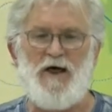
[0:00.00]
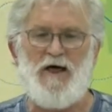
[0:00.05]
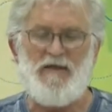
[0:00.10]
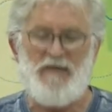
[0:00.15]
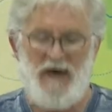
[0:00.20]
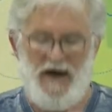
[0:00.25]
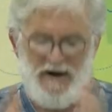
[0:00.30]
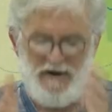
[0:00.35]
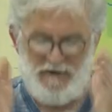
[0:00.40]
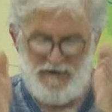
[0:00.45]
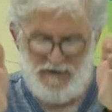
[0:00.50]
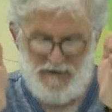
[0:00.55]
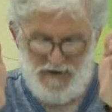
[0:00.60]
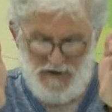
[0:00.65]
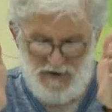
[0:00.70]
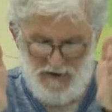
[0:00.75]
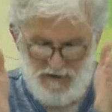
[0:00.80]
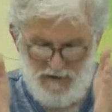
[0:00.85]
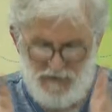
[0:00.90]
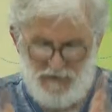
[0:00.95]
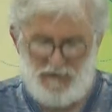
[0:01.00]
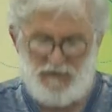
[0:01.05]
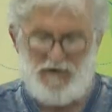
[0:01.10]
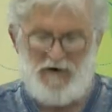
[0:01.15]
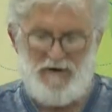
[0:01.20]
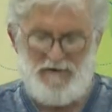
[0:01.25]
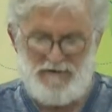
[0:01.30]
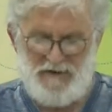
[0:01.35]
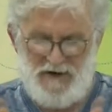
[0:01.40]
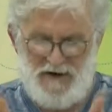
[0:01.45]
That is the
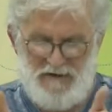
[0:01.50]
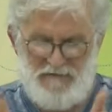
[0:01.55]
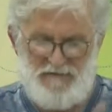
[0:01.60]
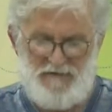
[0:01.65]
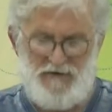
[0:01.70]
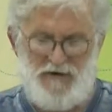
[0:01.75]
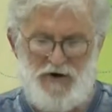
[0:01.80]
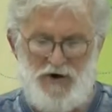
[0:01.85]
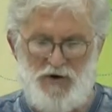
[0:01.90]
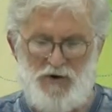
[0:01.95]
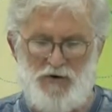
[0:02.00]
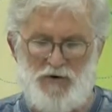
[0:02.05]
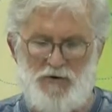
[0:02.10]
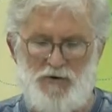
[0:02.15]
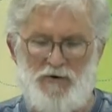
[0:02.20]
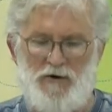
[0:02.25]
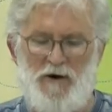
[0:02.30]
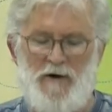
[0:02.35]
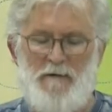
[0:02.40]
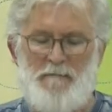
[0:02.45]
conservative view